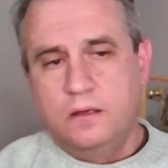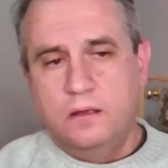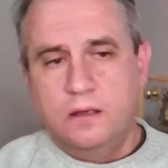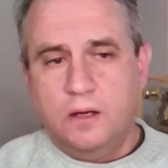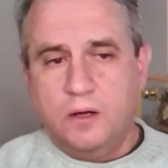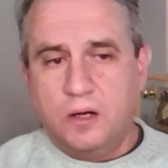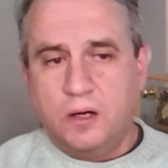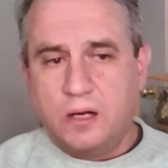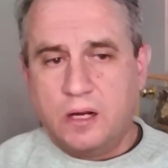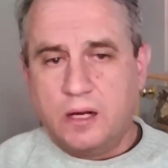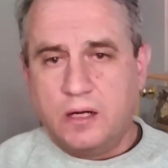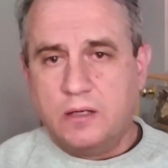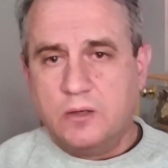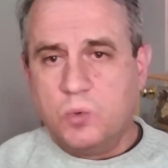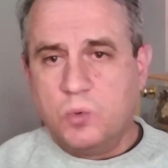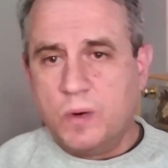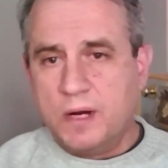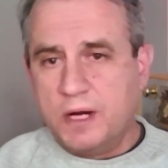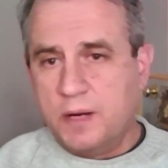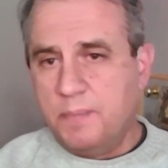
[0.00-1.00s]
Now, the
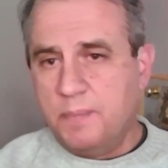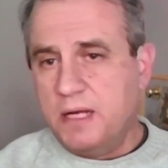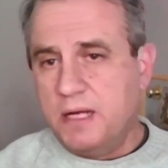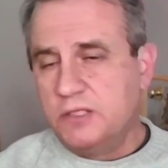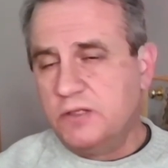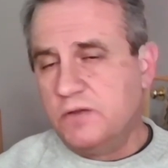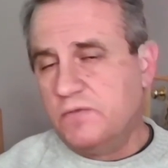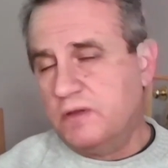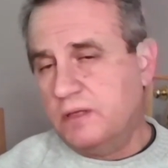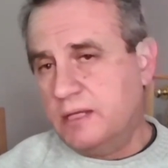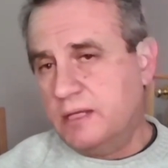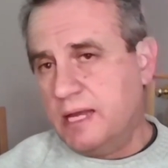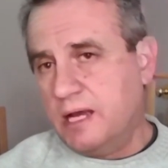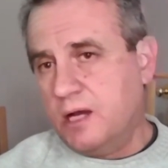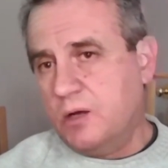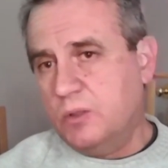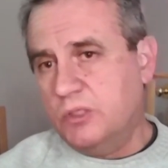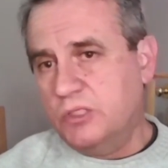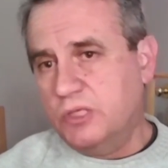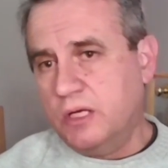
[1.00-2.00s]
current whereabouts of the
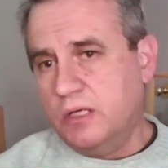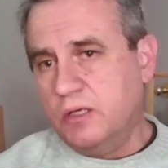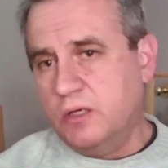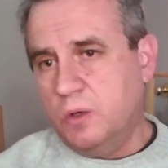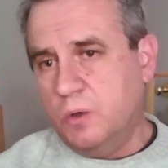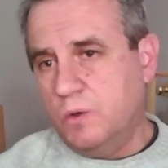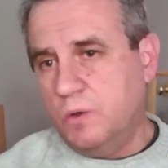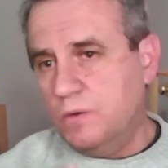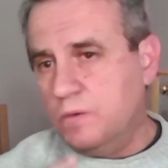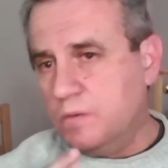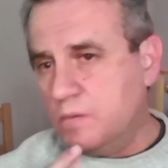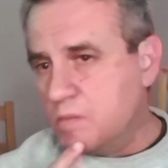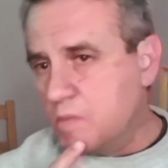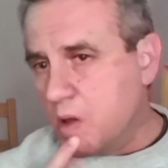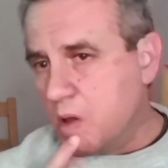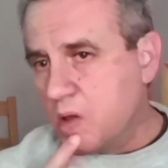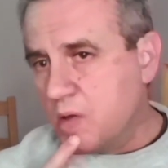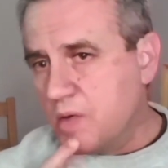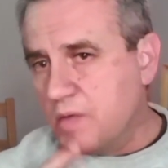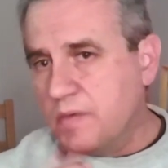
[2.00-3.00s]
towel is unknown.
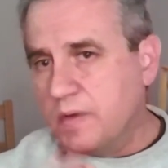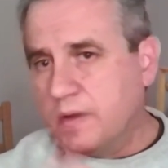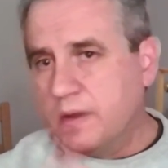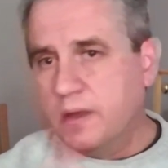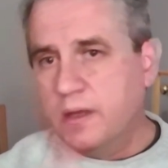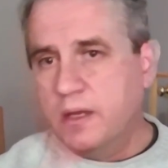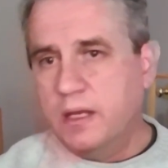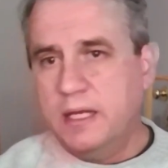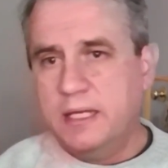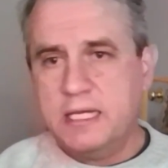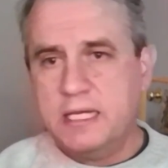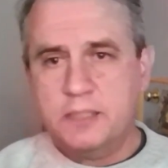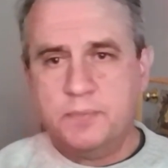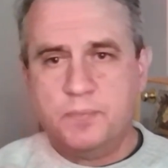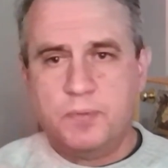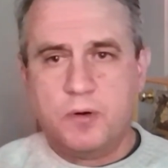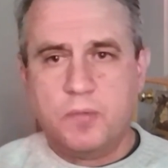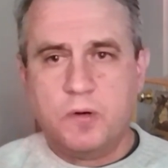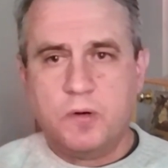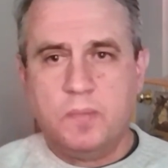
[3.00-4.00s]
It has
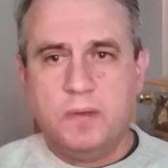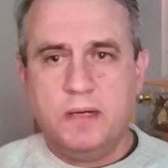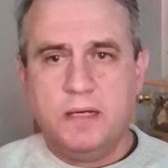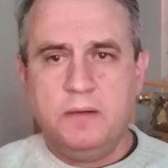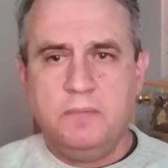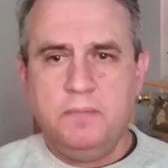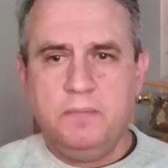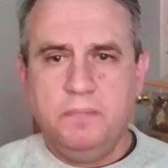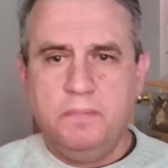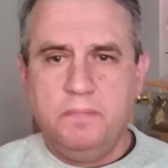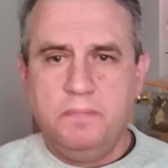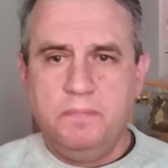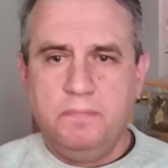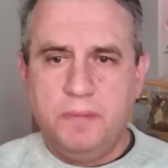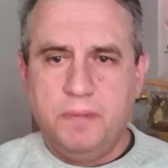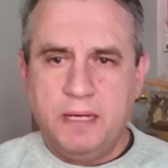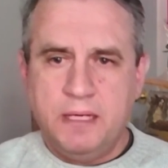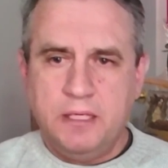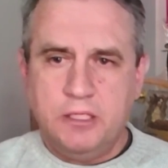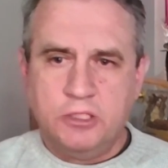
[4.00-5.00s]
probably
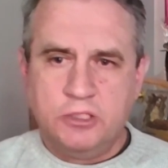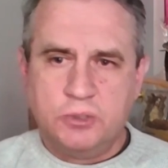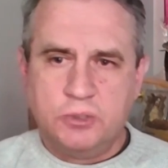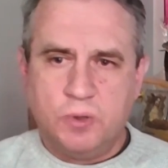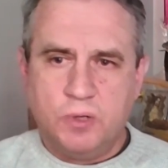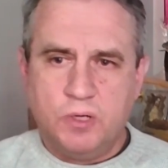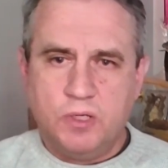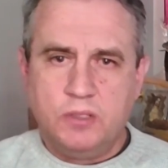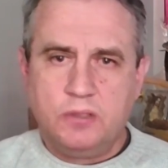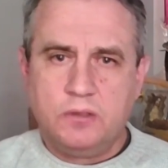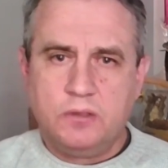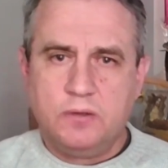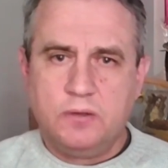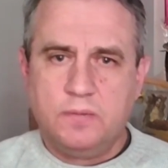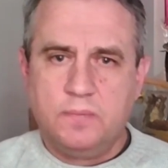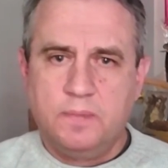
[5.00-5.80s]
been destroyed.